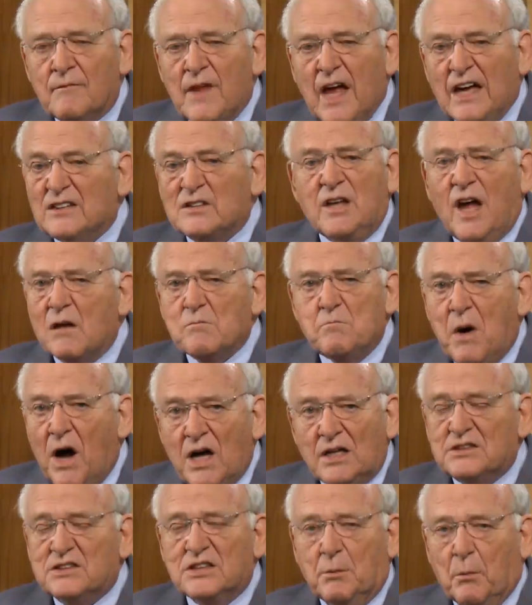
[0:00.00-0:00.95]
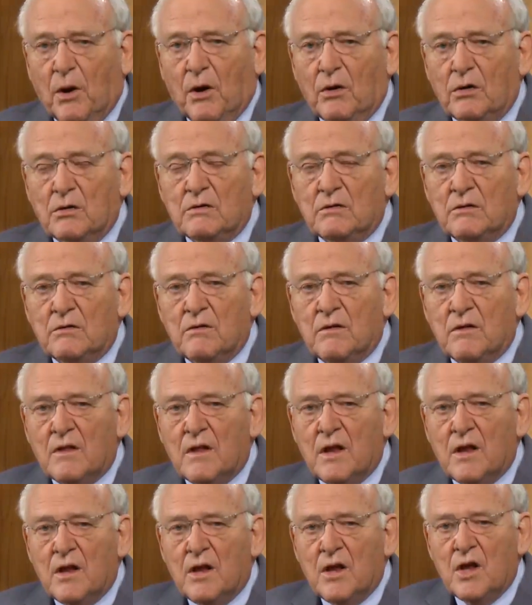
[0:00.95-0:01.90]
That's not possible.
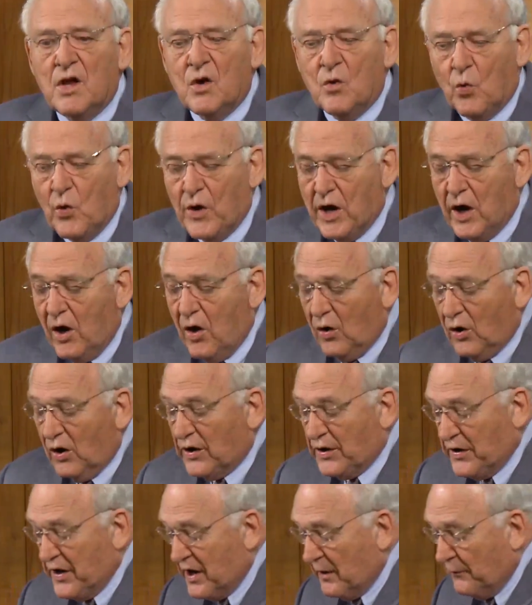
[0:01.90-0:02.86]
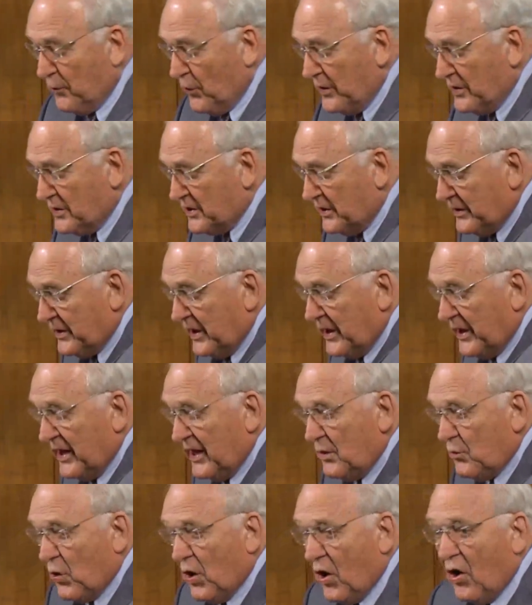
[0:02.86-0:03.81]
We all are different
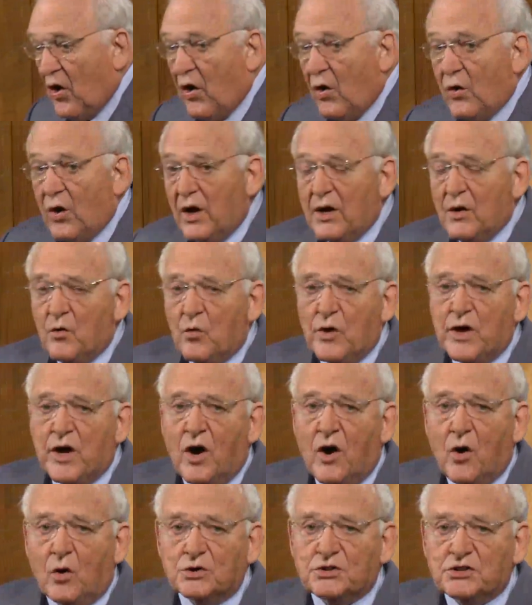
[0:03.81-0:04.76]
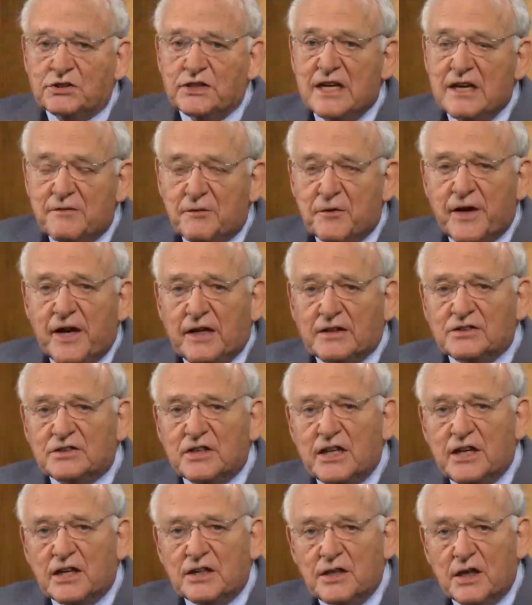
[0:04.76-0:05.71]
today. We're all, we all see
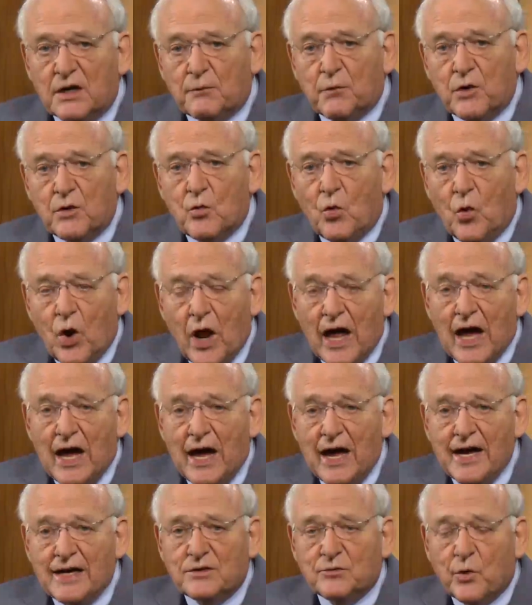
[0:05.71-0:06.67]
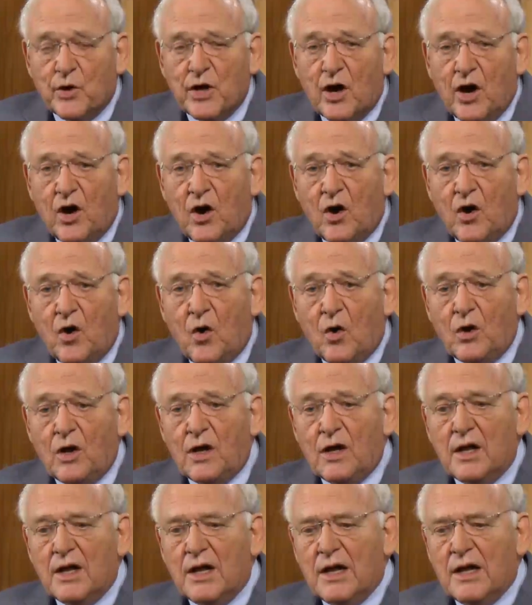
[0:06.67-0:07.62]
things in a different light. We
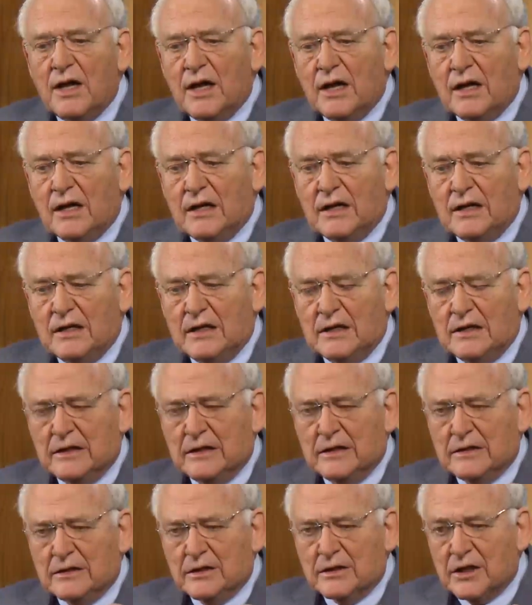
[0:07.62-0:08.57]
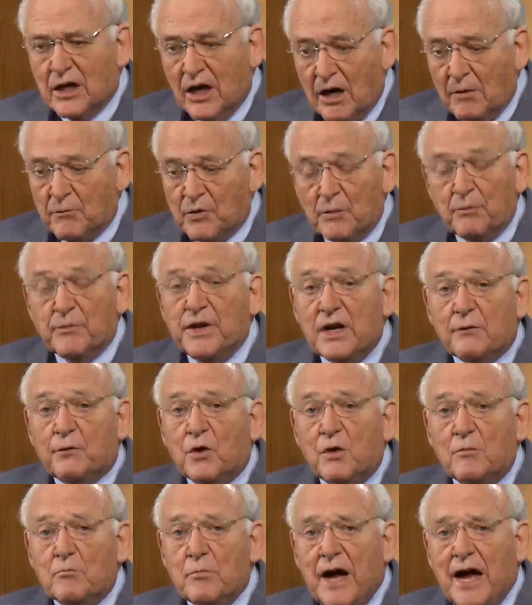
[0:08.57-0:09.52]
all uh, come from
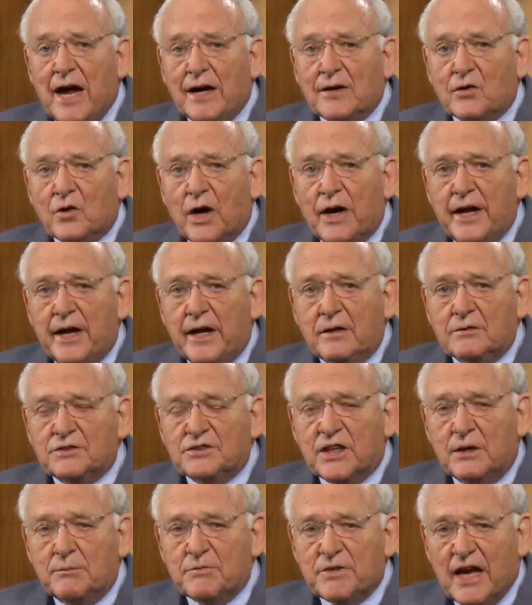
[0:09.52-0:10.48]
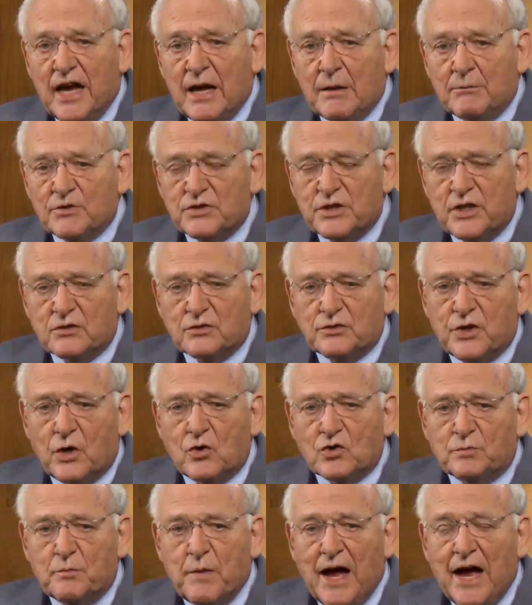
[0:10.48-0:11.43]
different backgrounds. Sometimes
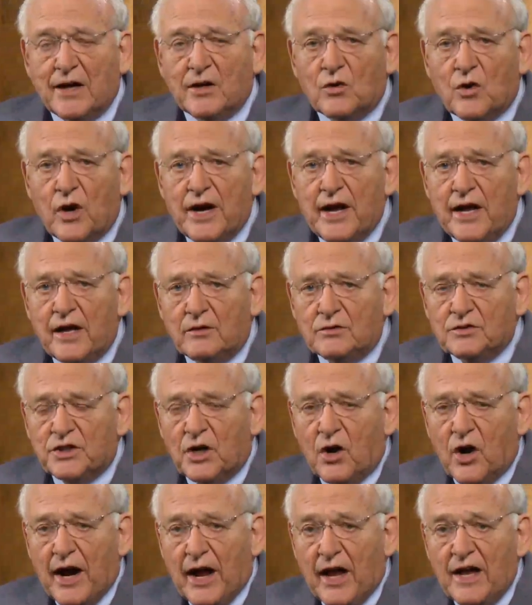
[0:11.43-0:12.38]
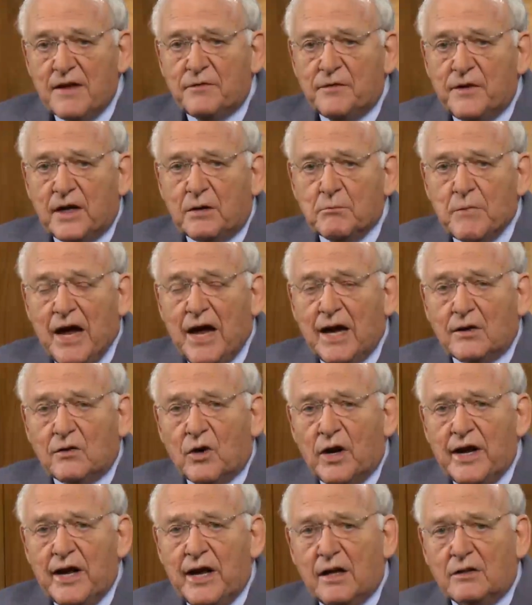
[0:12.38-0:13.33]
those backgrounds are ethnic
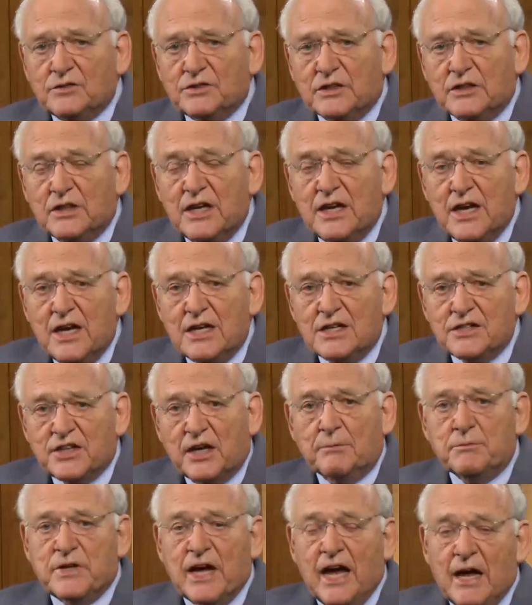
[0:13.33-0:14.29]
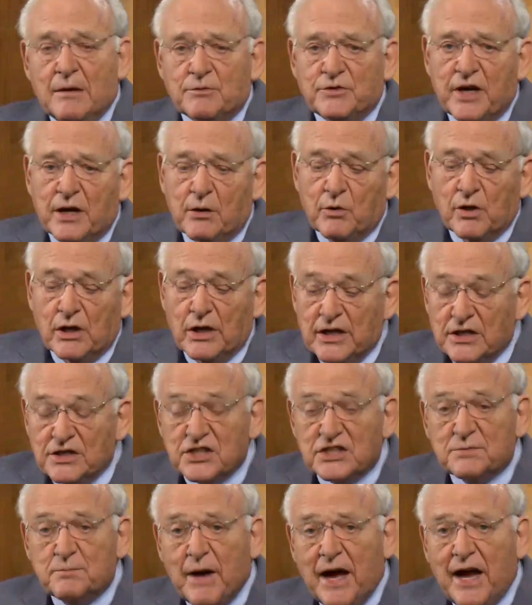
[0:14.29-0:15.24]
backgrounds, and sometimes they're
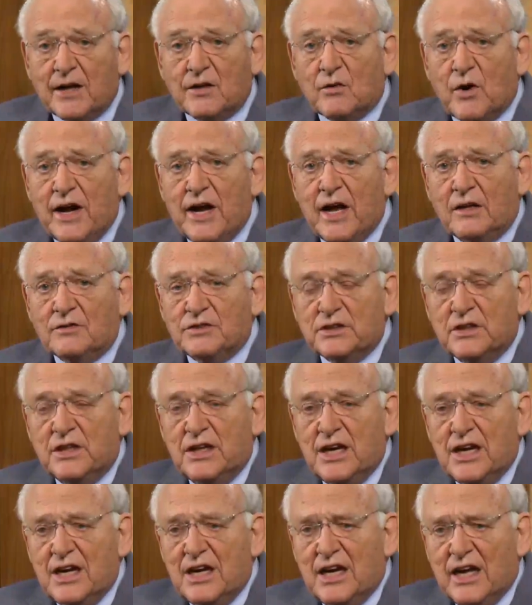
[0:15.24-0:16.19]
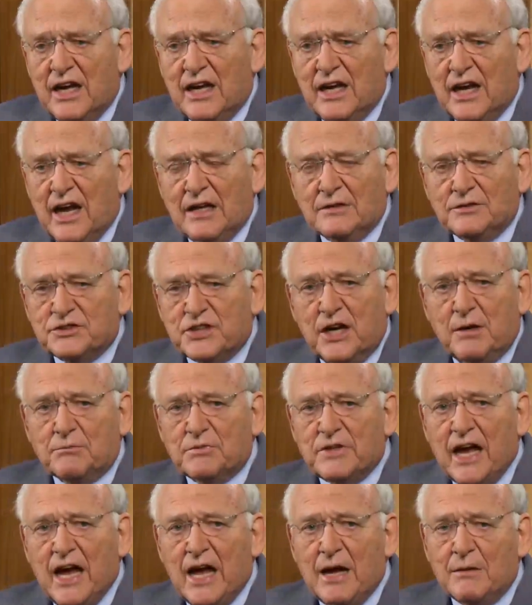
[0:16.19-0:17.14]
religious backgrounds, and, and
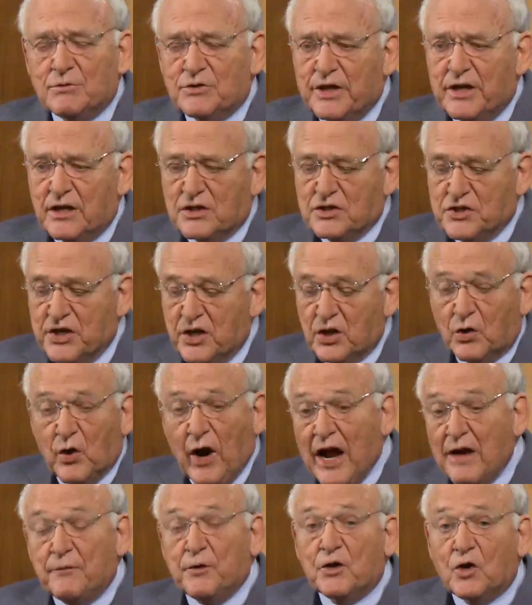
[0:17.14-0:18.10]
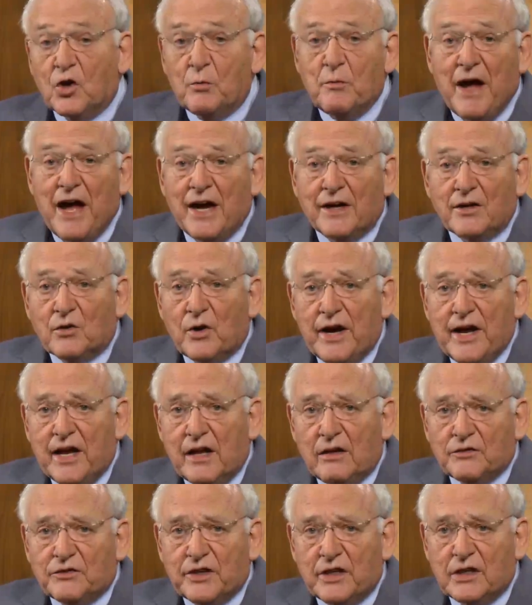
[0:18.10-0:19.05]
sometimes they're geographical
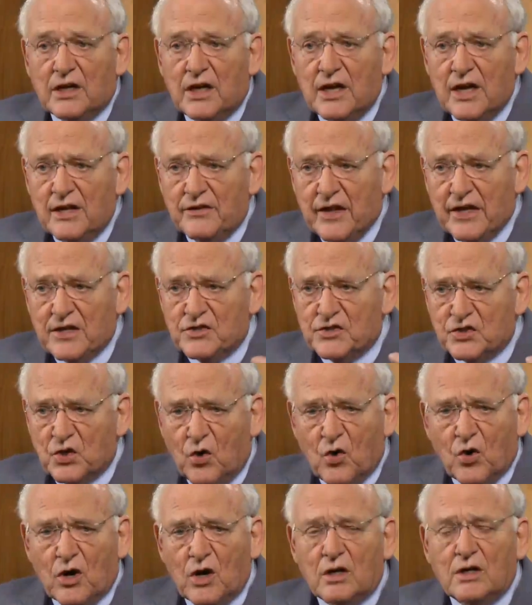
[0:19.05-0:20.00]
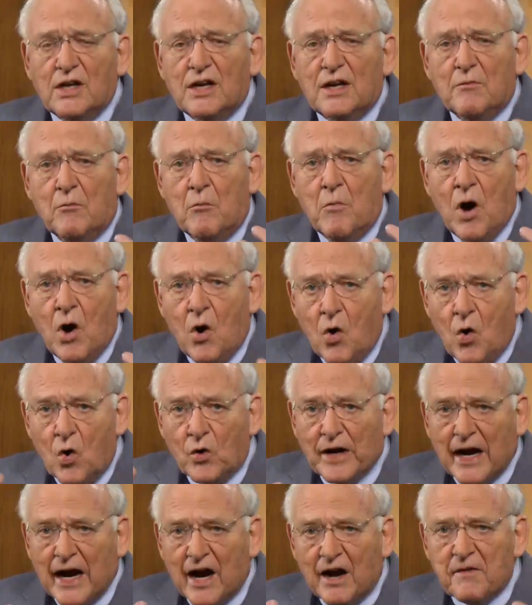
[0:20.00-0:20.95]
backgrounds that, that sort of
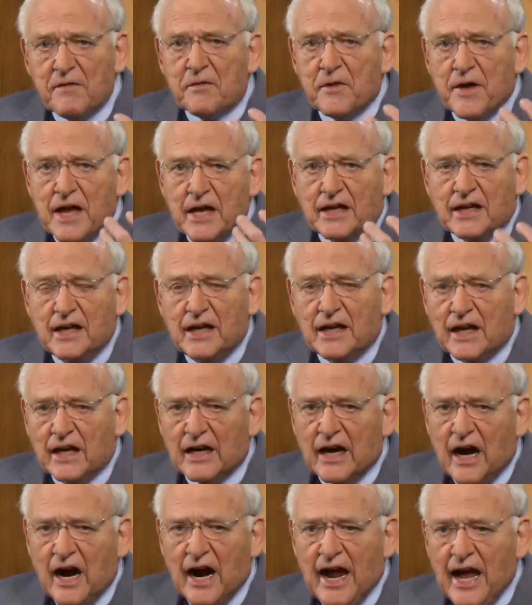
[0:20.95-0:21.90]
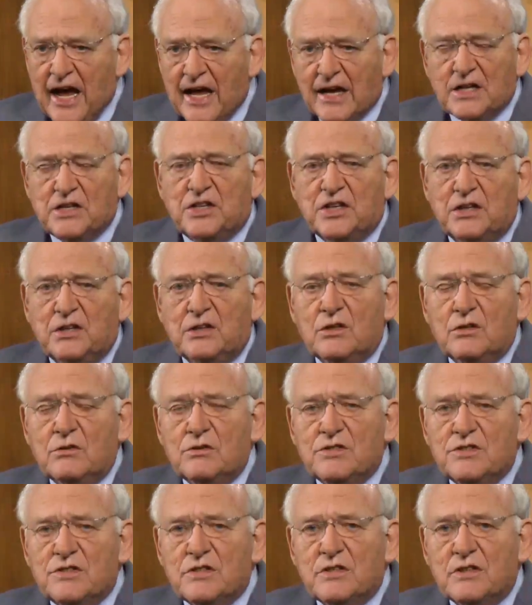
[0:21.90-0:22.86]
mold our thinking and our
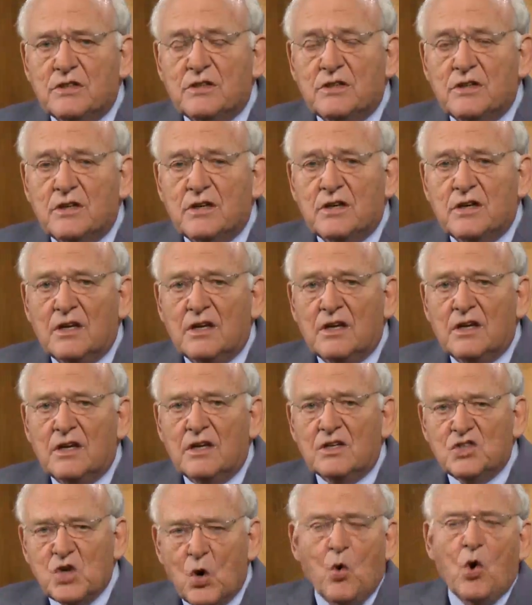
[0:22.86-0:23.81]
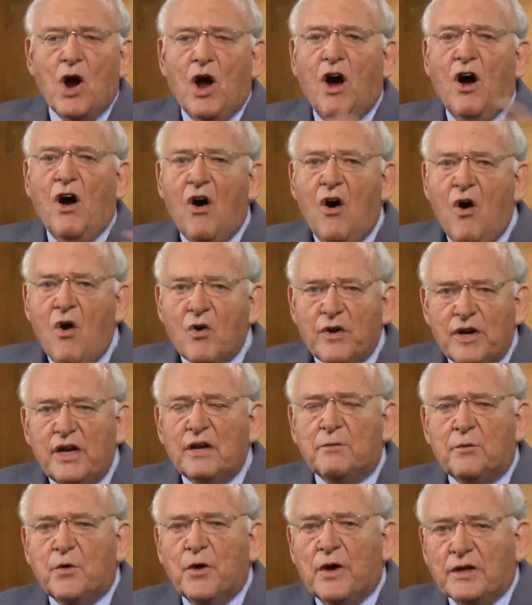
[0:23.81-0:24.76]
attitudes. So we're all
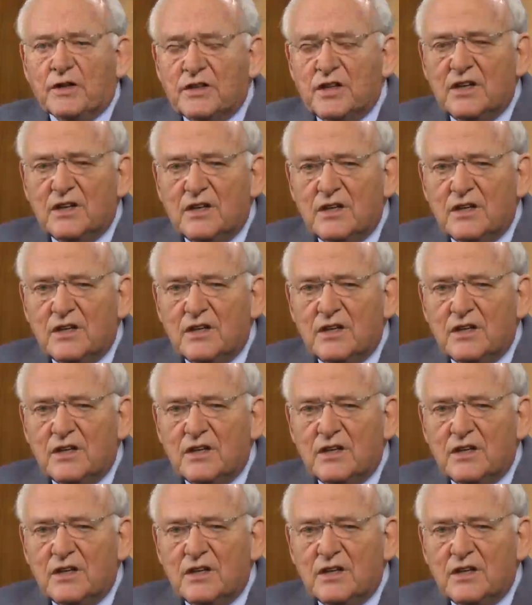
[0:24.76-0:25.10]
different.